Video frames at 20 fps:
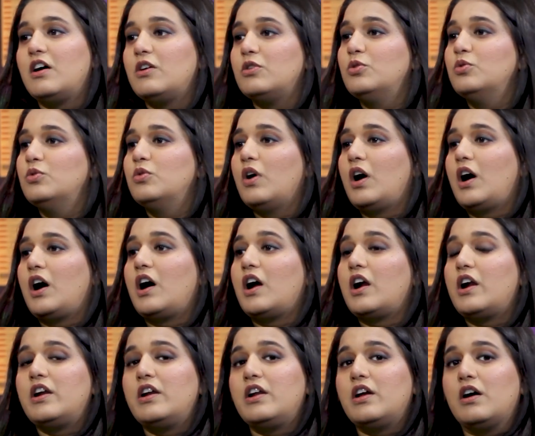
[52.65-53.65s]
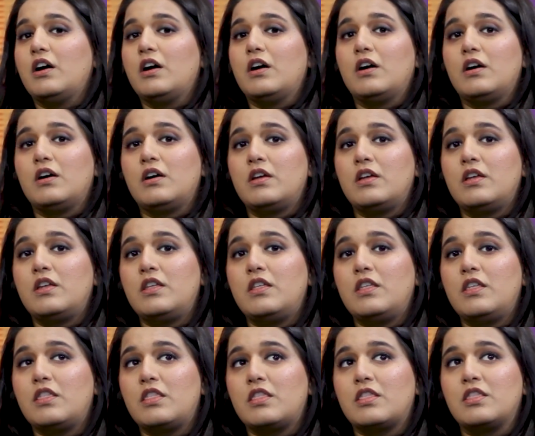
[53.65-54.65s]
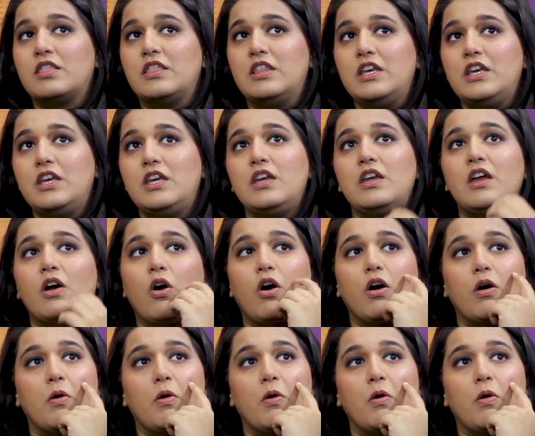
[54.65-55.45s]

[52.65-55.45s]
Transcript: who are the